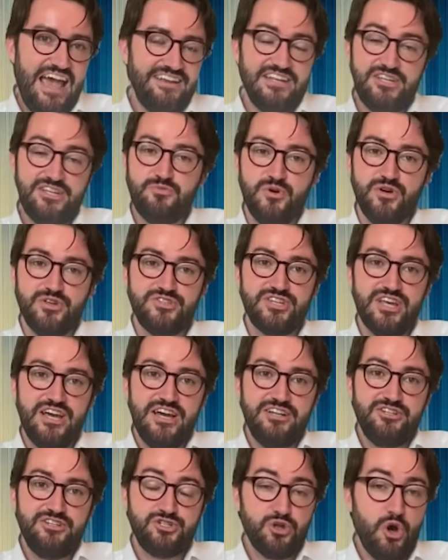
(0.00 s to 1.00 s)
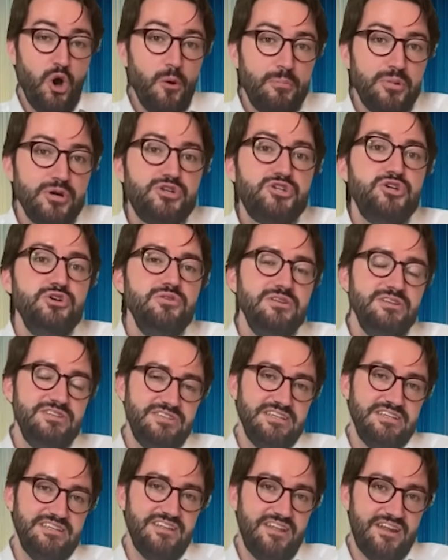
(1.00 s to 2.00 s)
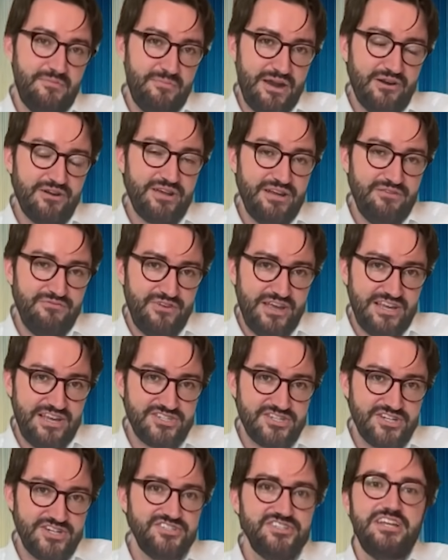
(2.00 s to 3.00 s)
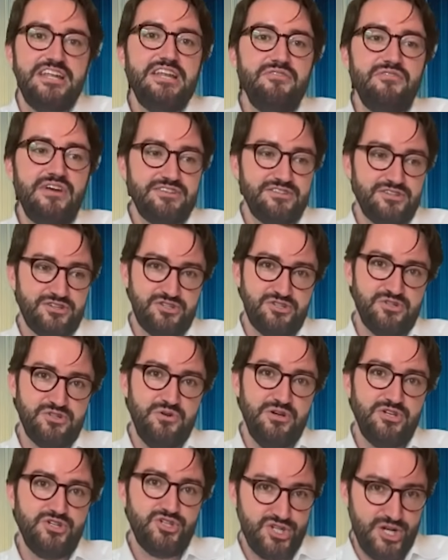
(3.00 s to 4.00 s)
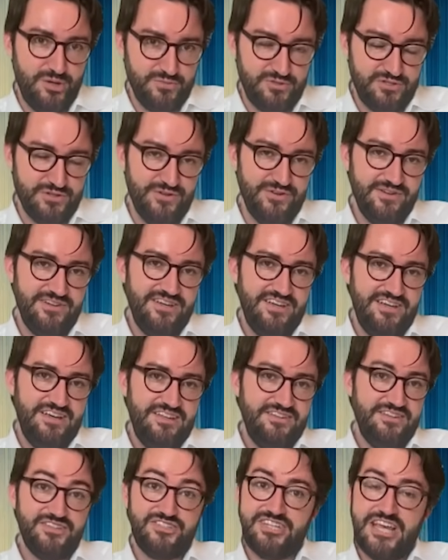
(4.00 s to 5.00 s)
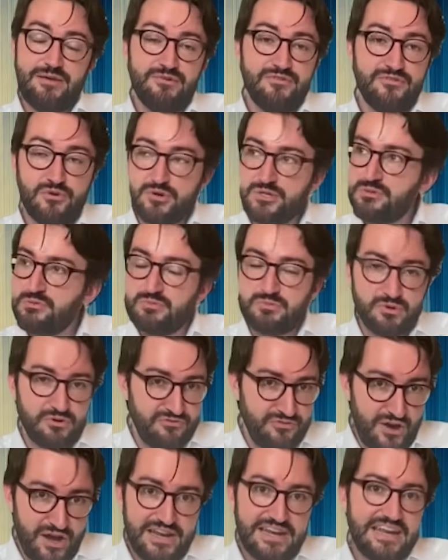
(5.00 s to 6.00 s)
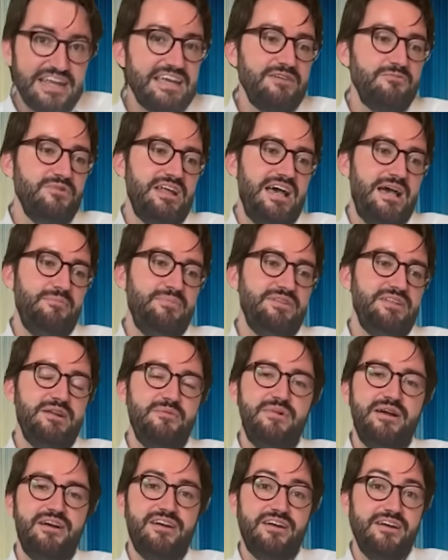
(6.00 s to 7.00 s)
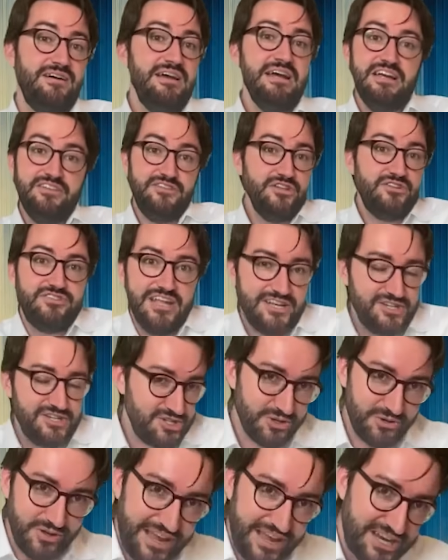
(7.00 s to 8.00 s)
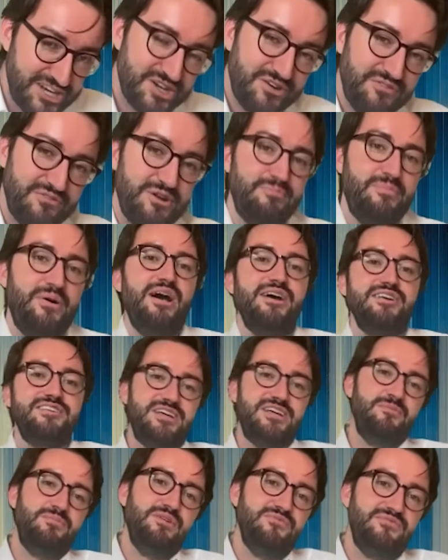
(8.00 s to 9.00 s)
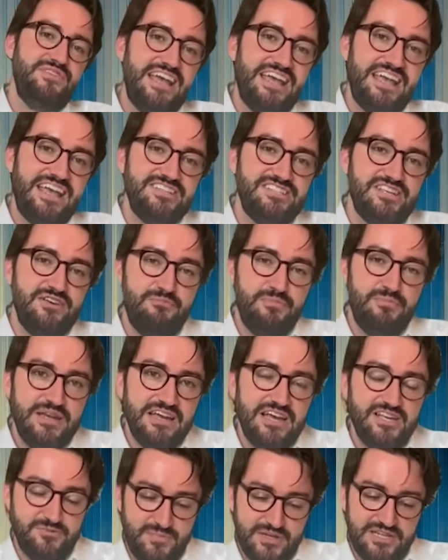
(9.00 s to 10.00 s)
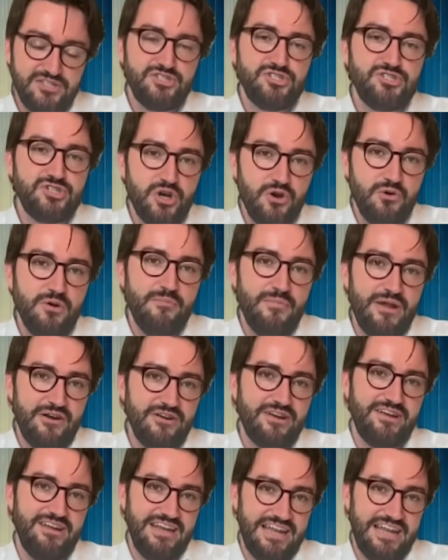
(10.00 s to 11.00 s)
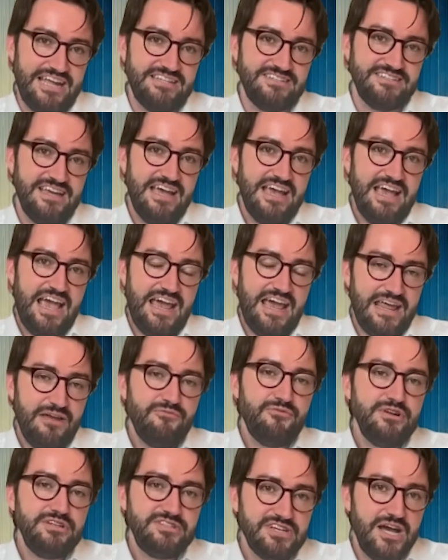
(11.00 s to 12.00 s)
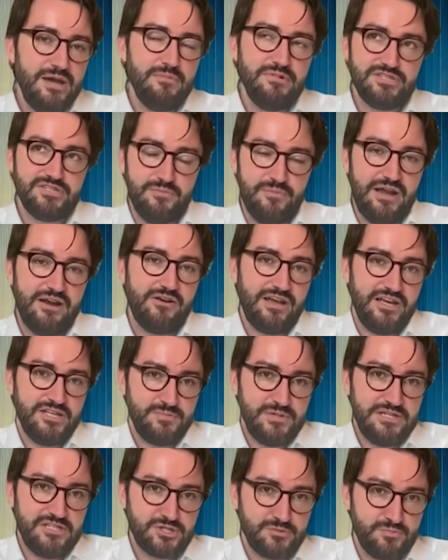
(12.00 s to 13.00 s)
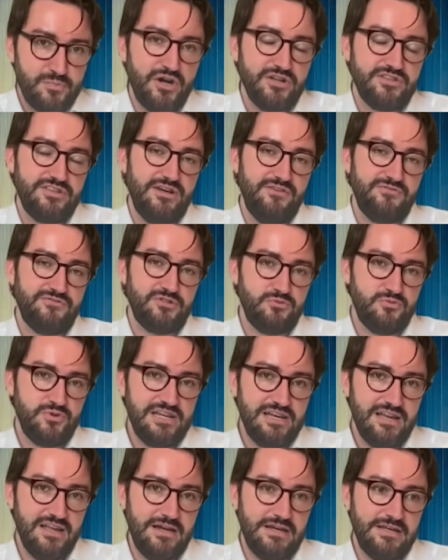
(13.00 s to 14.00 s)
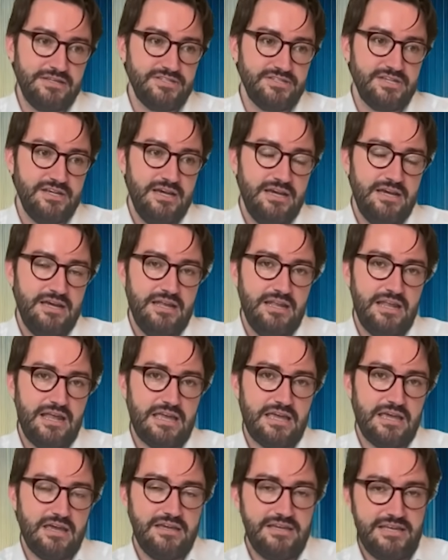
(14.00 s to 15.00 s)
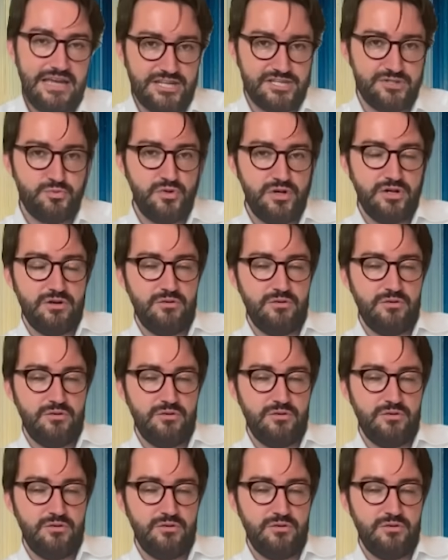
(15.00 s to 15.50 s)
this was just opportunity that American investors and innovators saw and jumped on. The same, of course, refining what happened in America. The digital age over the past couple of decades has been so America-led, and every time as America has been smart enough to realize, like, yes,